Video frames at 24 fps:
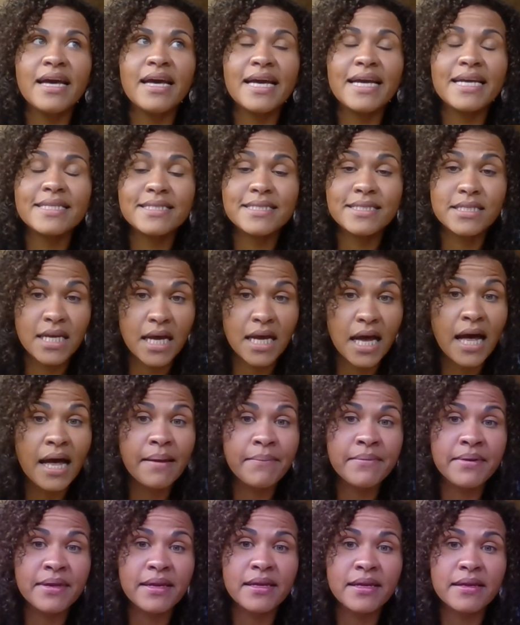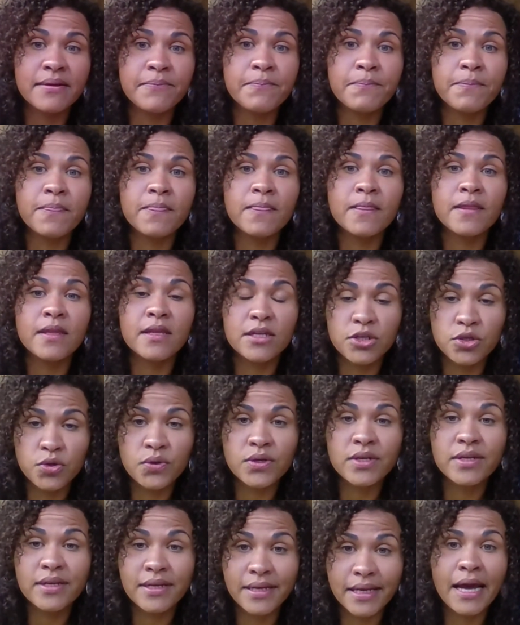it's coming. You
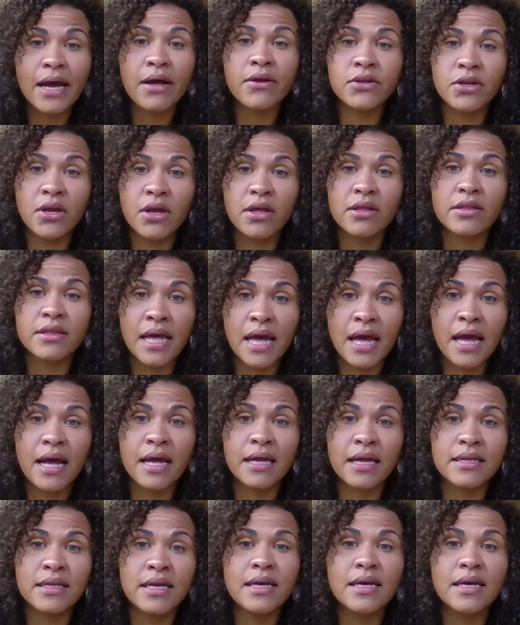can count on that.